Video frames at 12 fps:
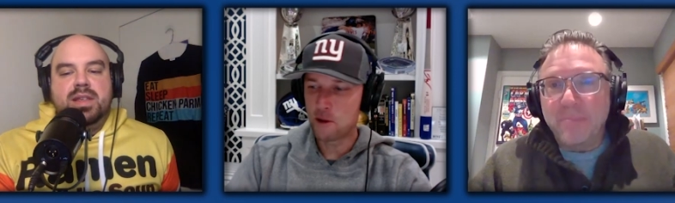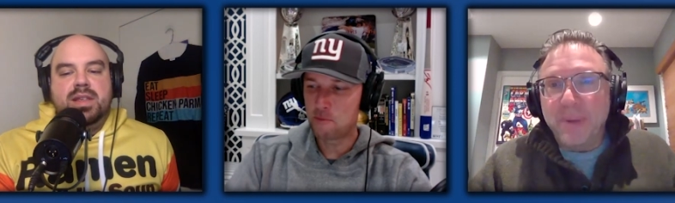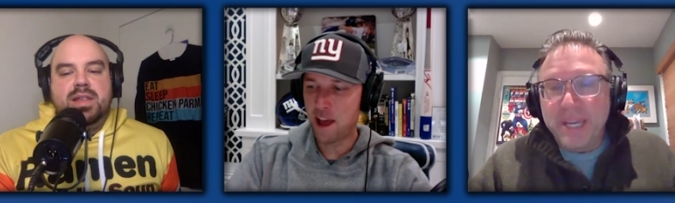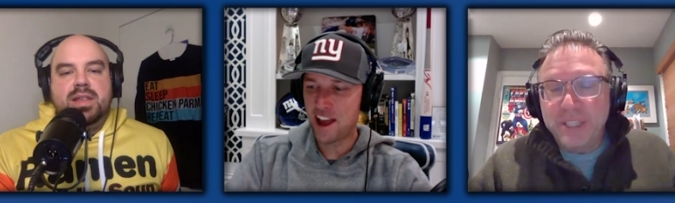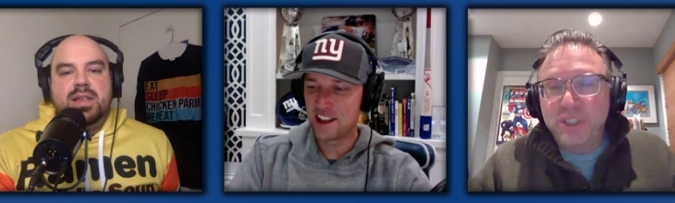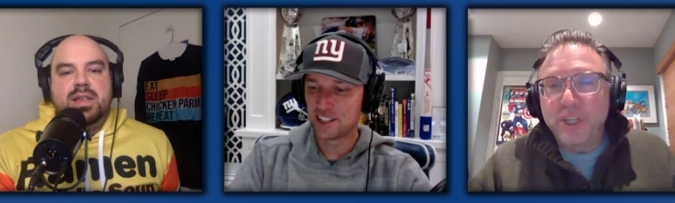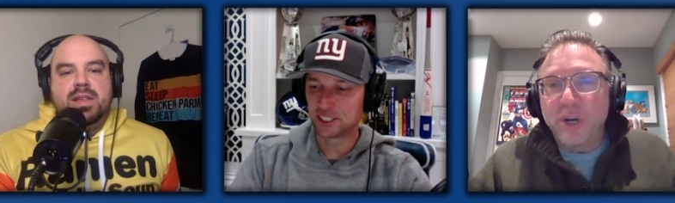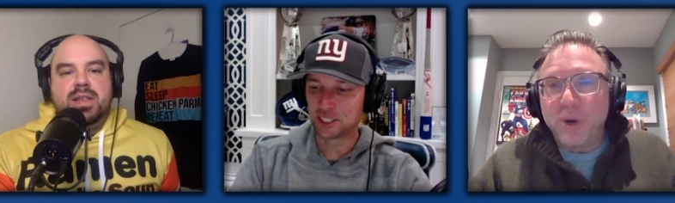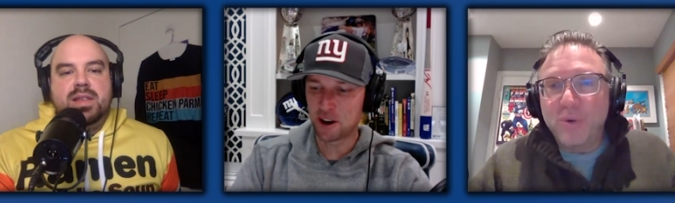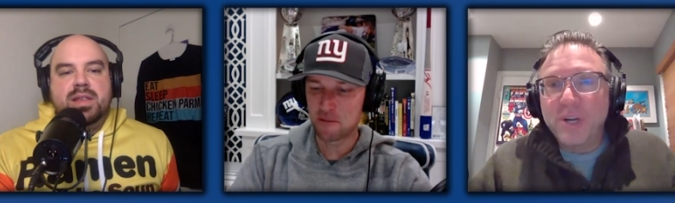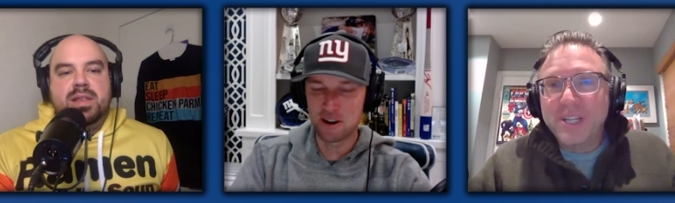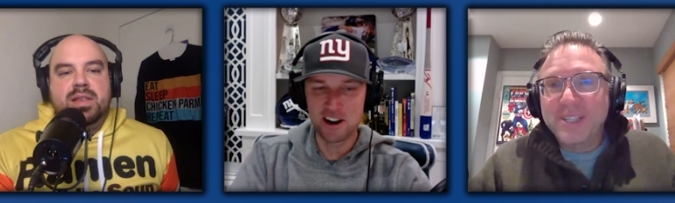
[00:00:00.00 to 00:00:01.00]
Speaker 1: Are we paying Joe.
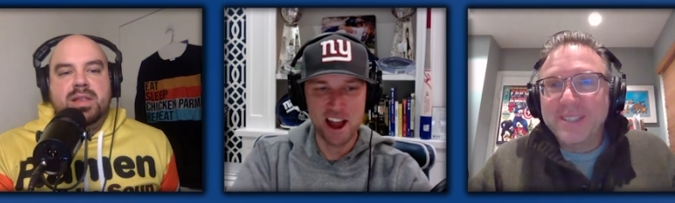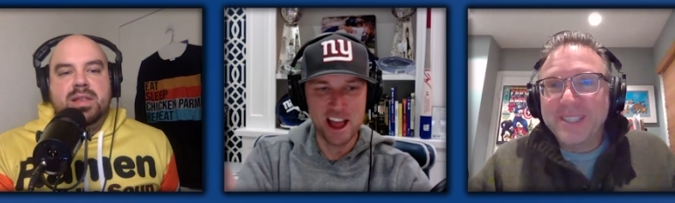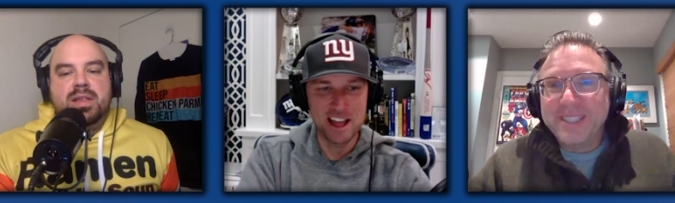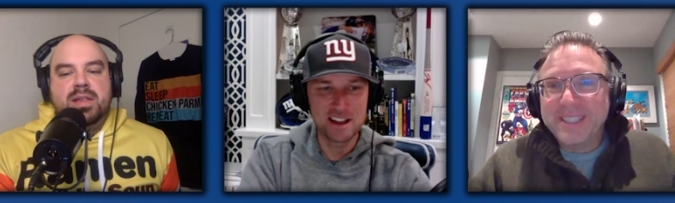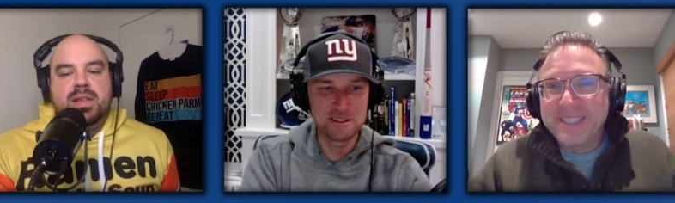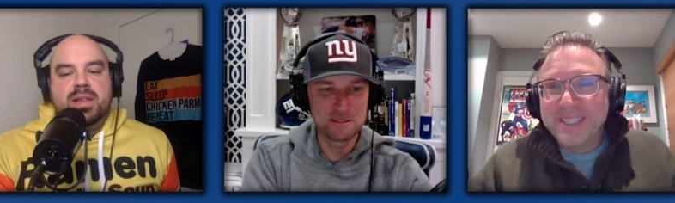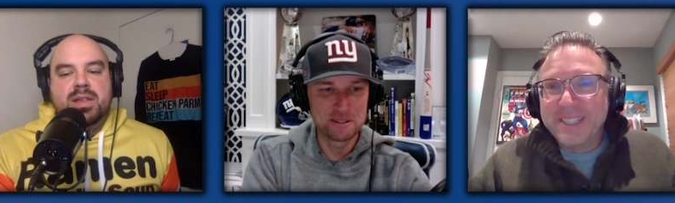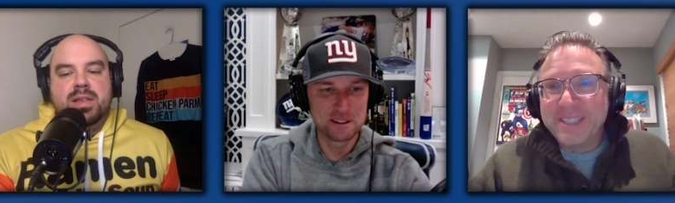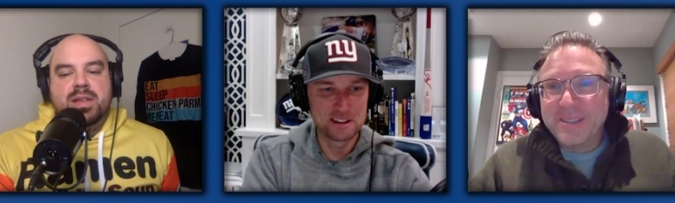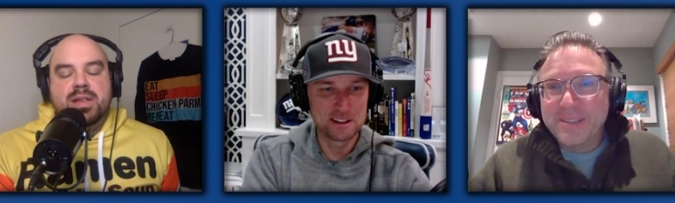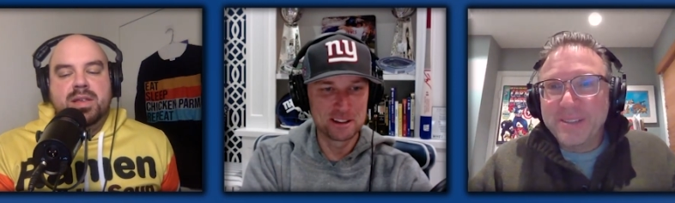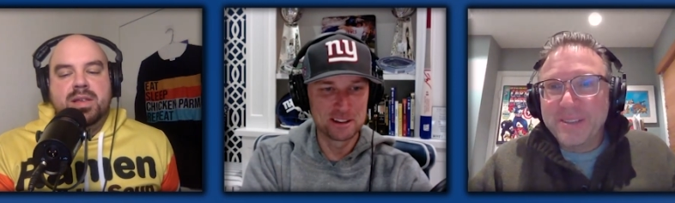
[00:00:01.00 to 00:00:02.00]
Shurmur and
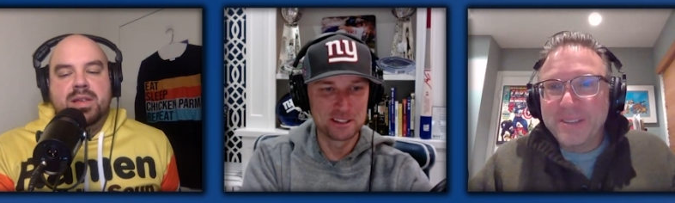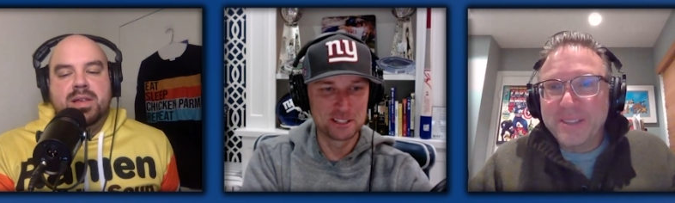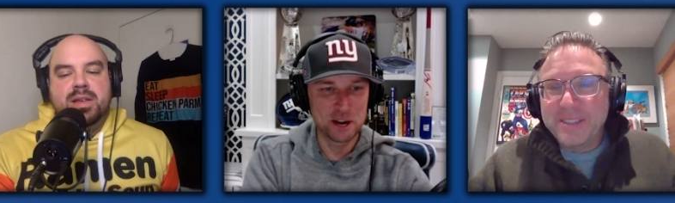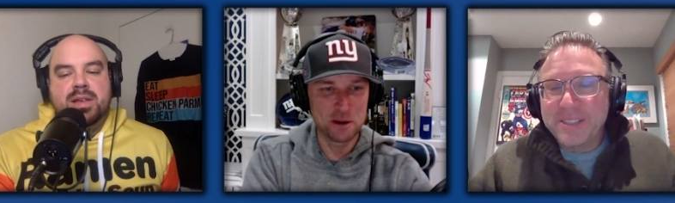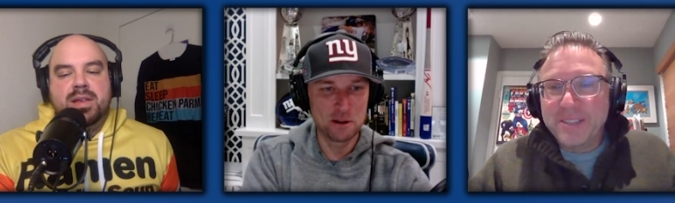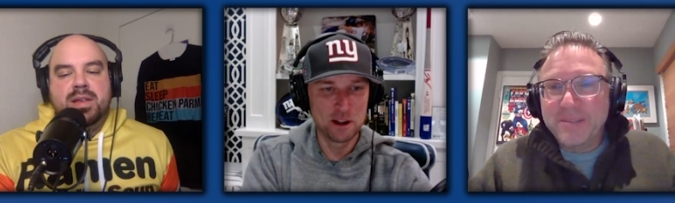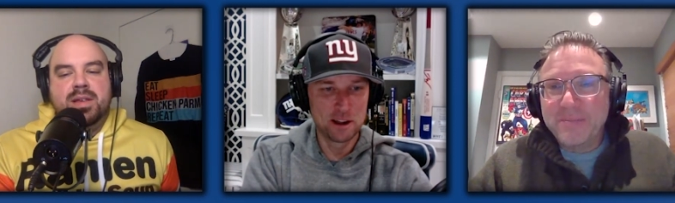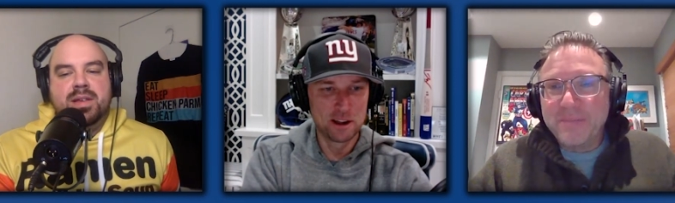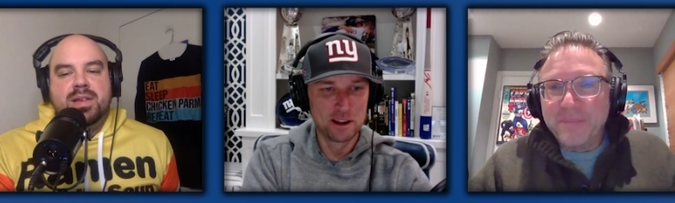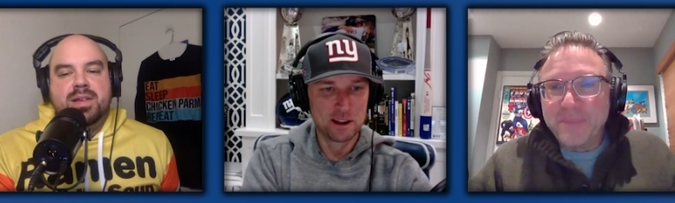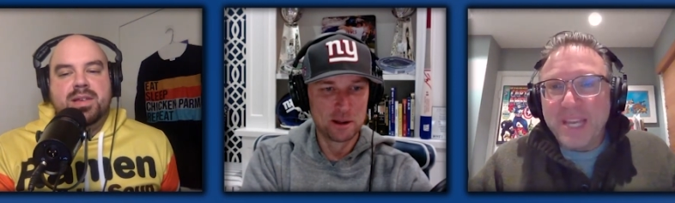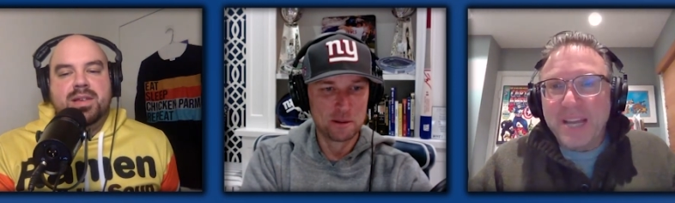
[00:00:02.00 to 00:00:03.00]
Joe?
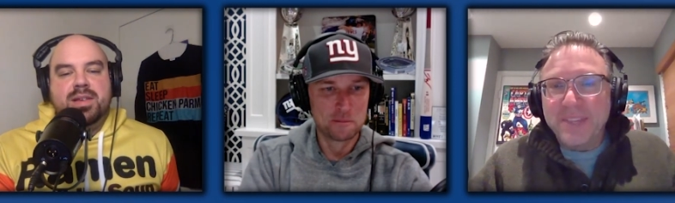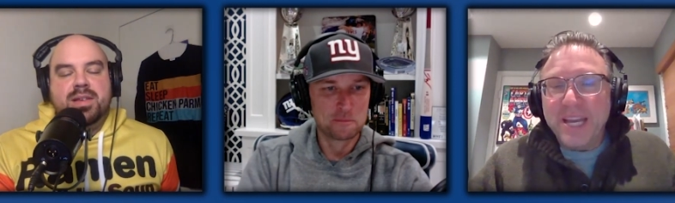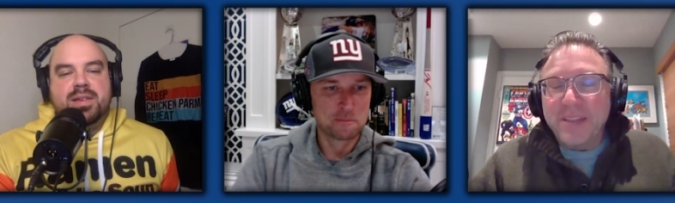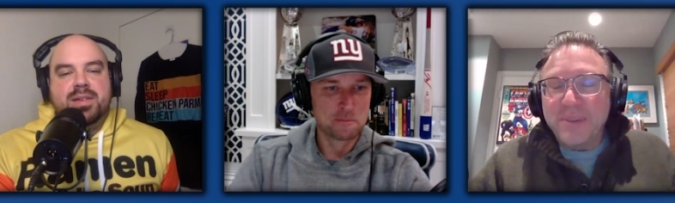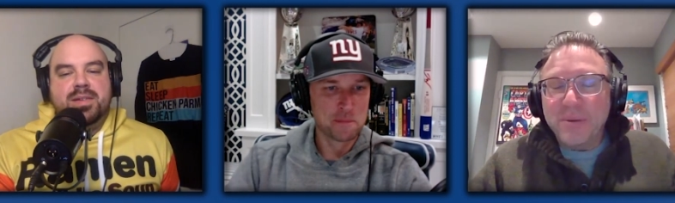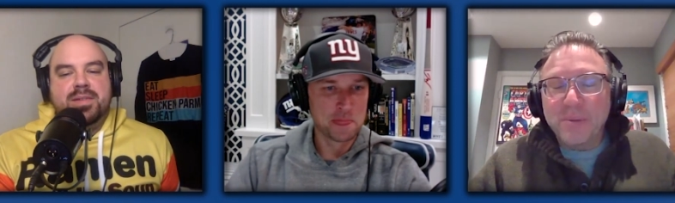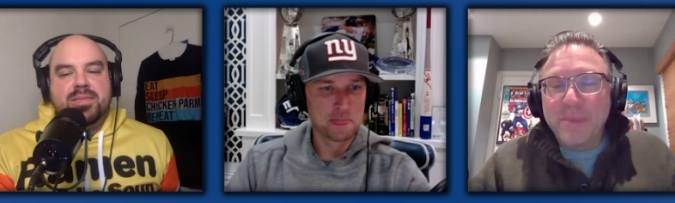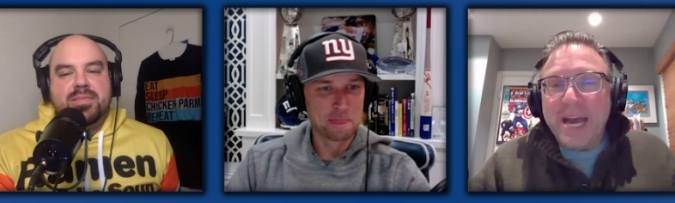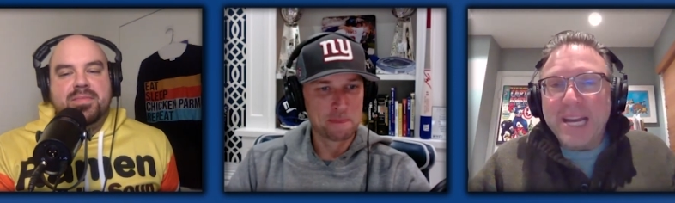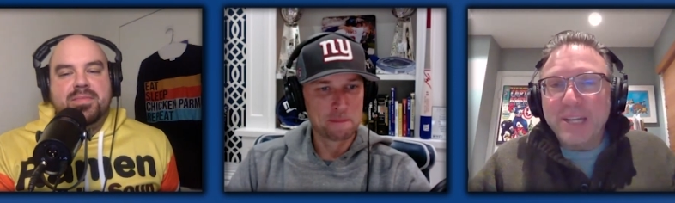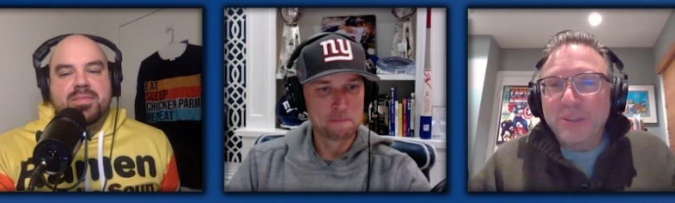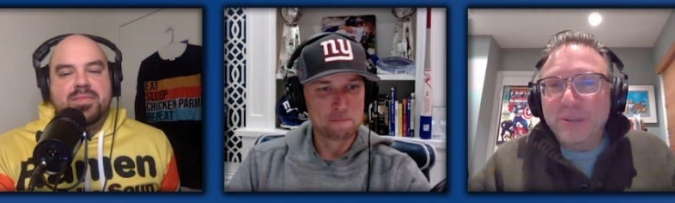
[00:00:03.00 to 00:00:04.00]
I think I think well
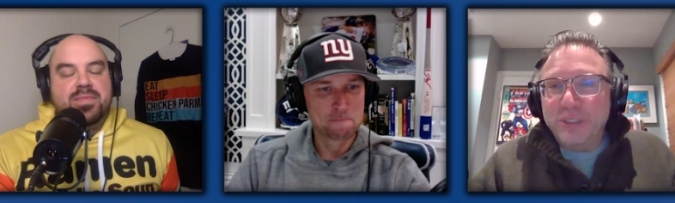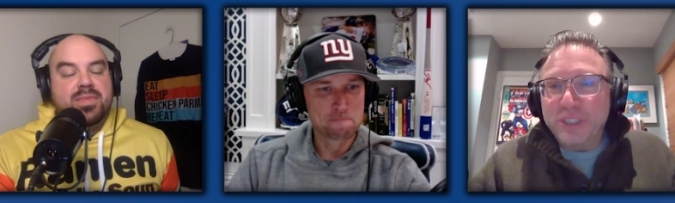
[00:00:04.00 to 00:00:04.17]
McAdoo